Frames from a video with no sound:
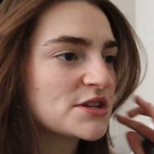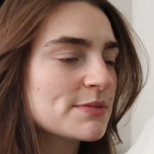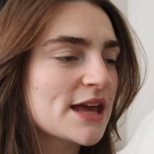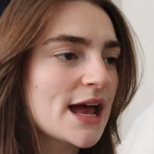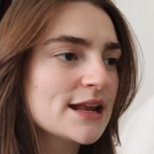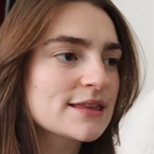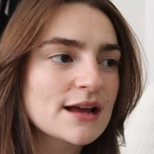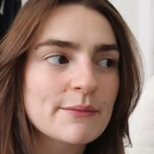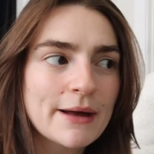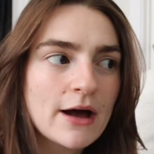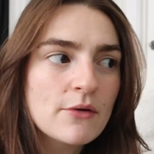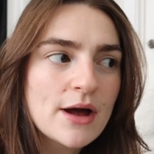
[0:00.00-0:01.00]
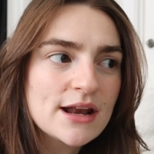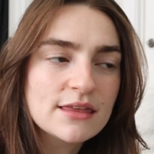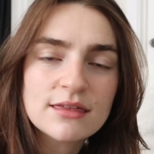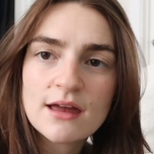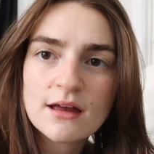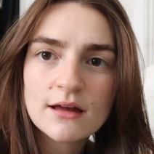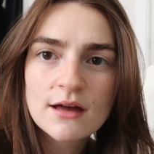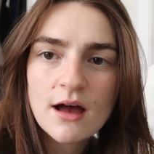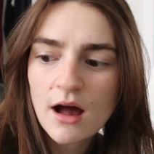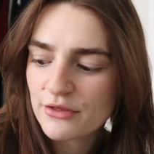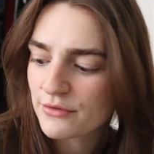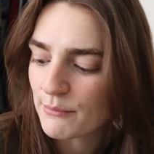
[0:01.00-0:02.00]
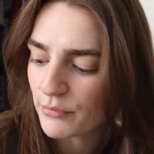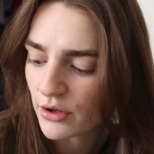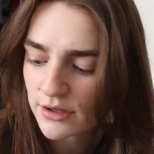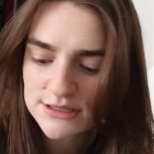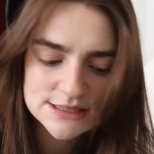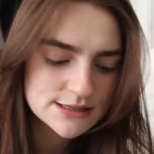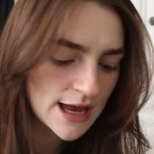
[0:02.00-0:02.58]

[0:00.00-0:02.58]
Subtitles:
to be anything about anything other than books